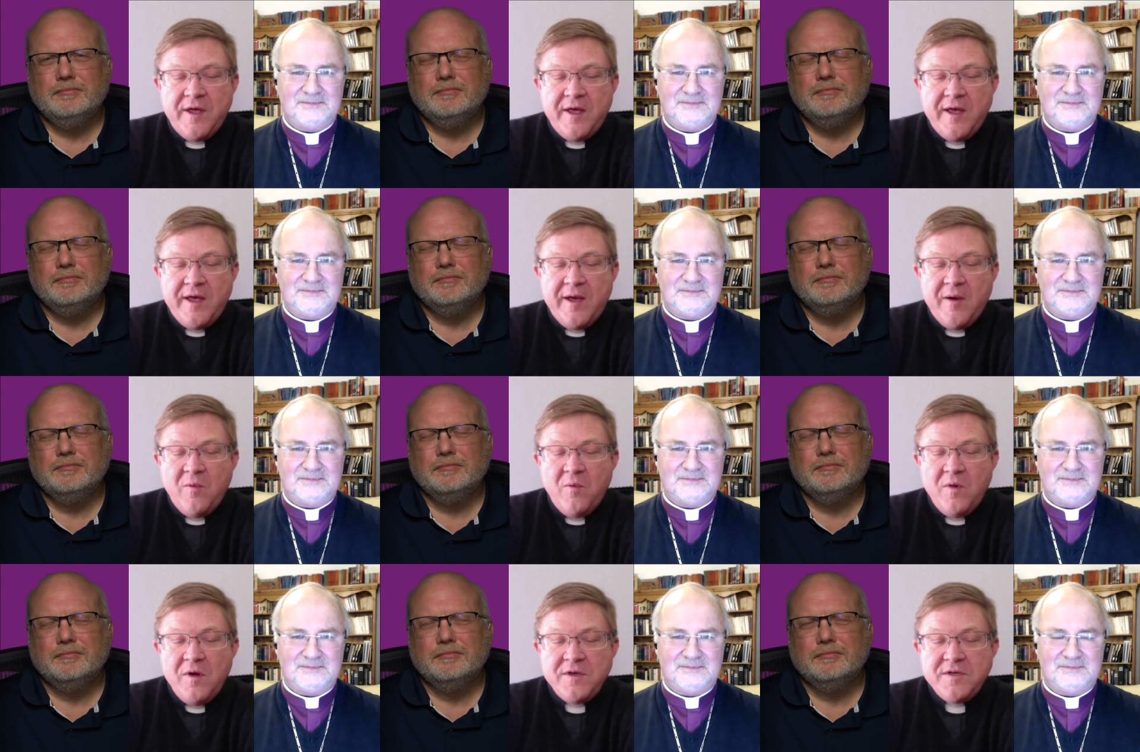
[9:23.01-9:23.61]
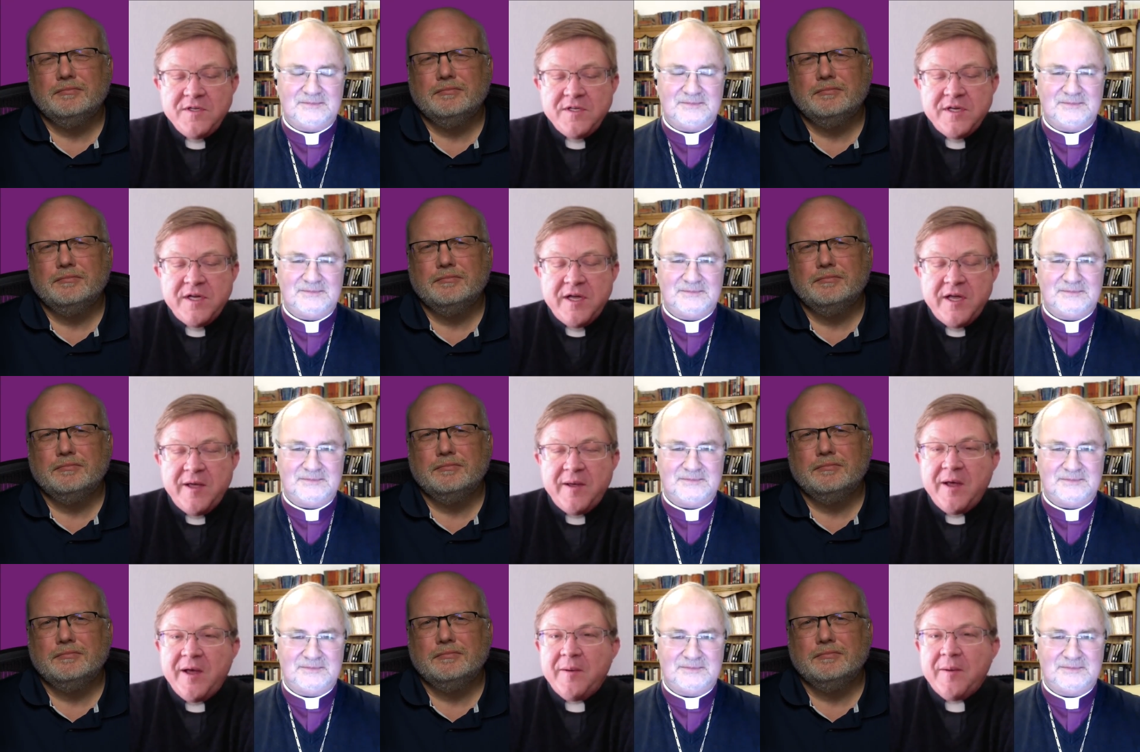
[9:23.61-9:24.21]
Speaker 1: at one
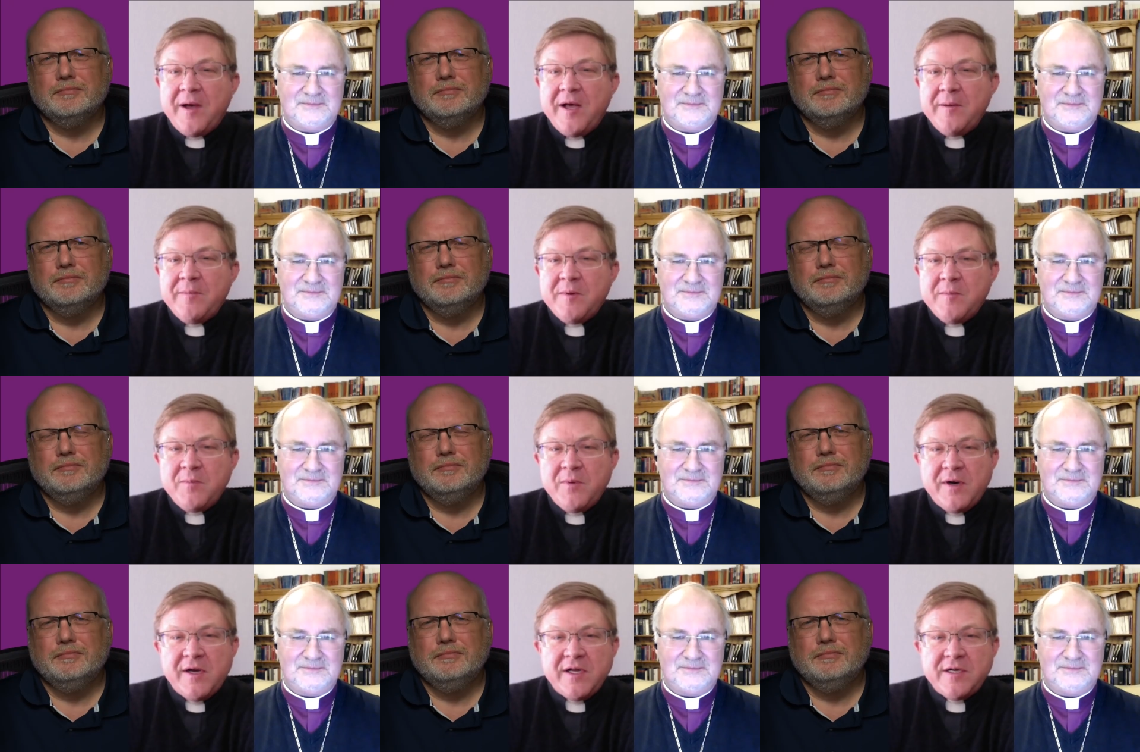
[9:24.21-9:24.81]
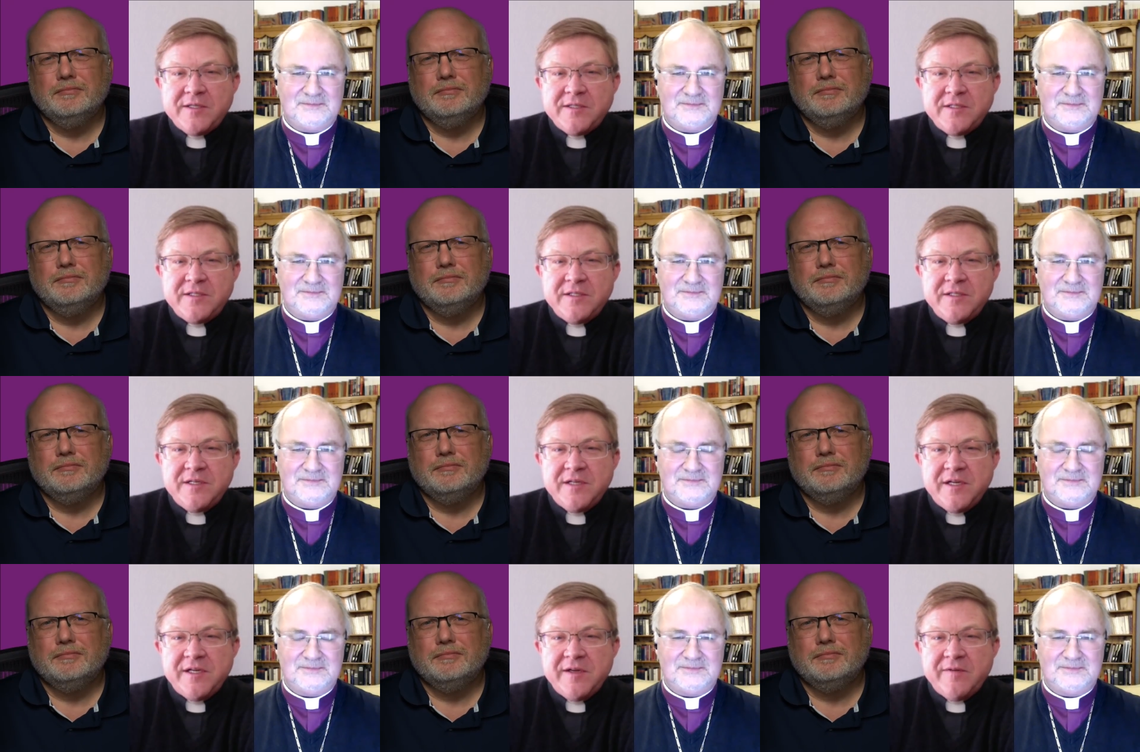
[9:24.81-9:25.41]
time, I'm a Protestant,
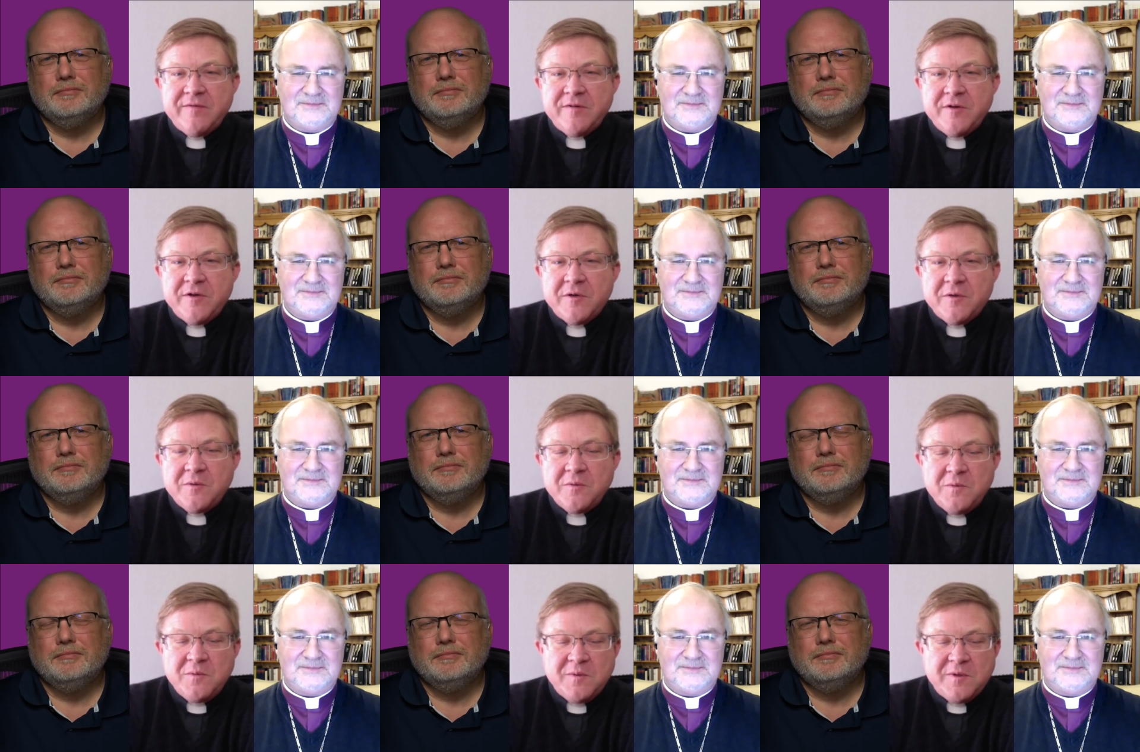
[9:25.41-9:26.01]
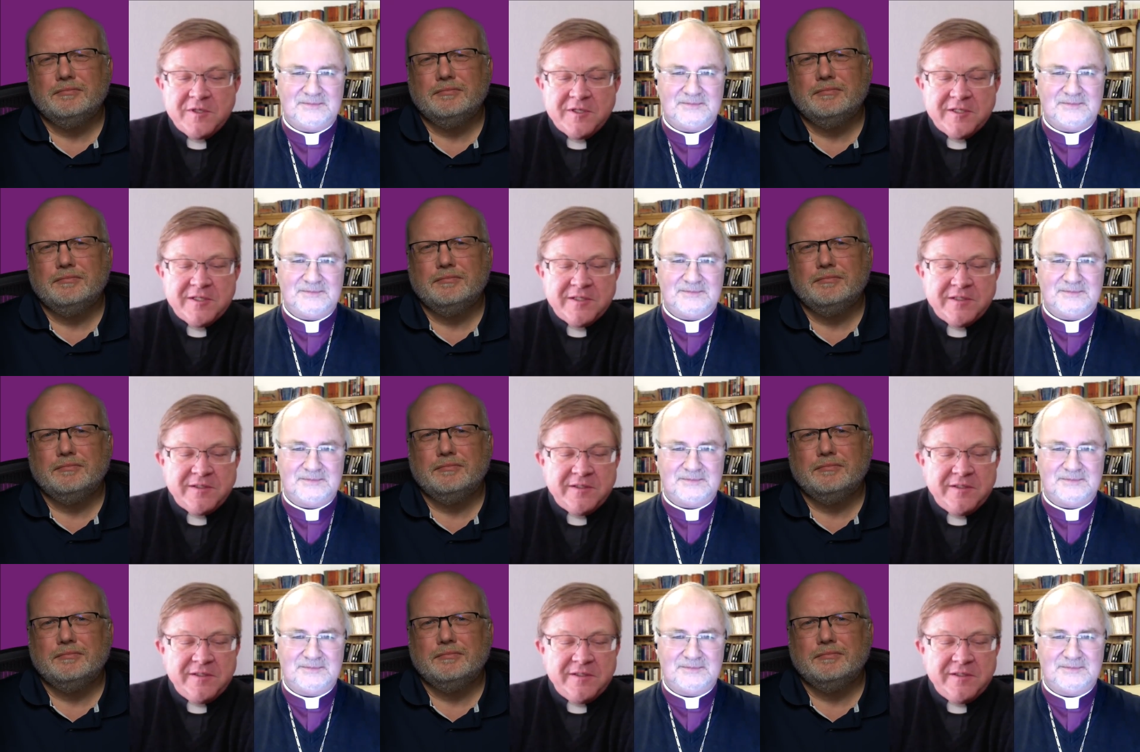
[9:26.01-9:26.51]
I have no, uh,